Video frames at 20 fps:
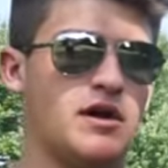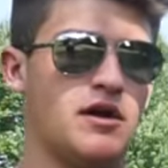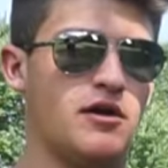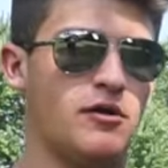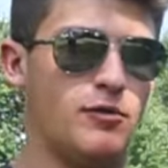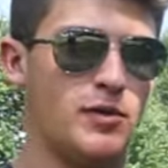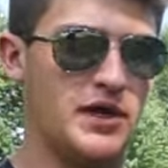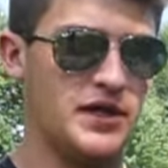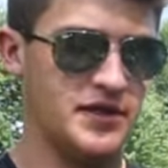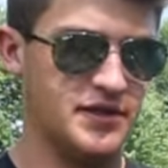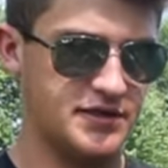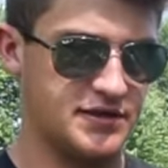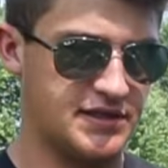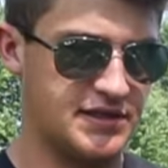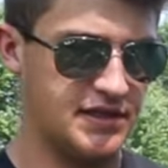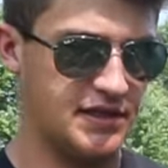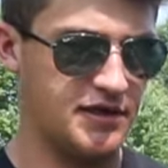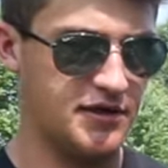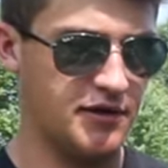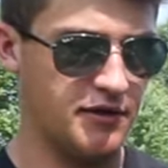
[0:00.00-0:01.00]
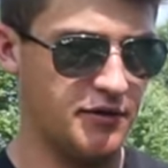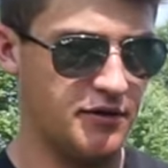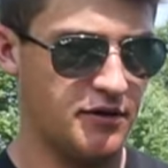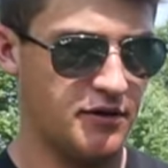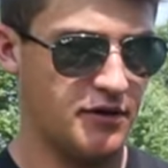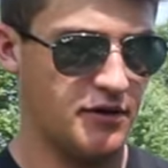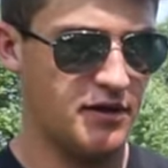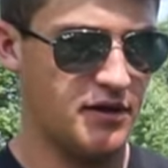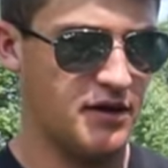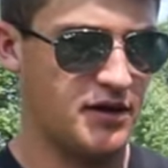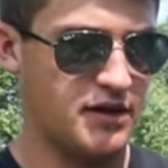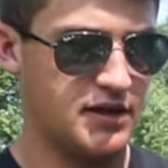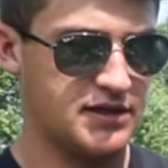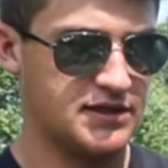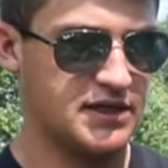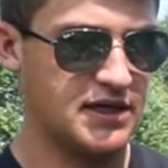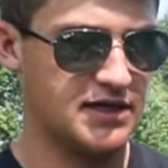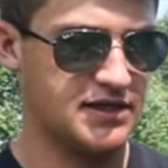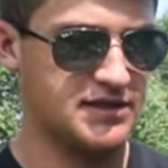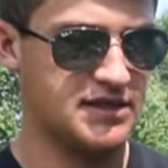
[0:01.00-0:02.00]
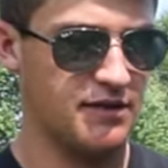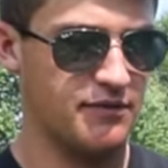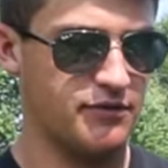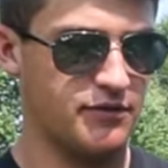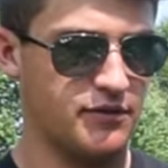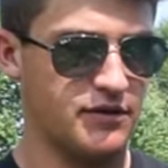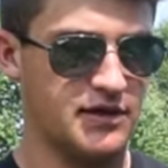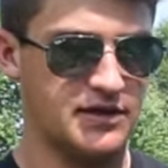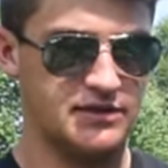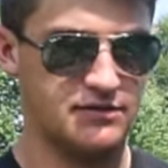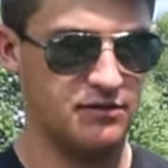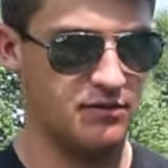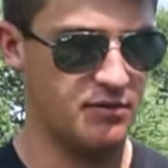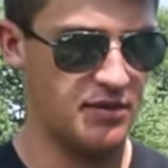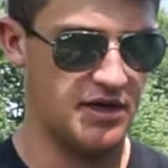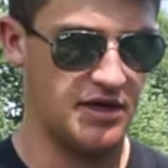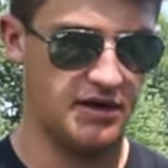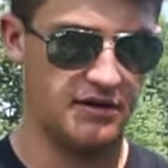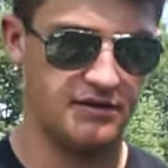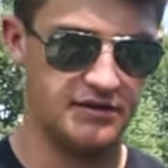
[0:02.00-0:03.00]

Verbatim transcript: on a weightless Senko. I just kind of stopped throwing that swim bait.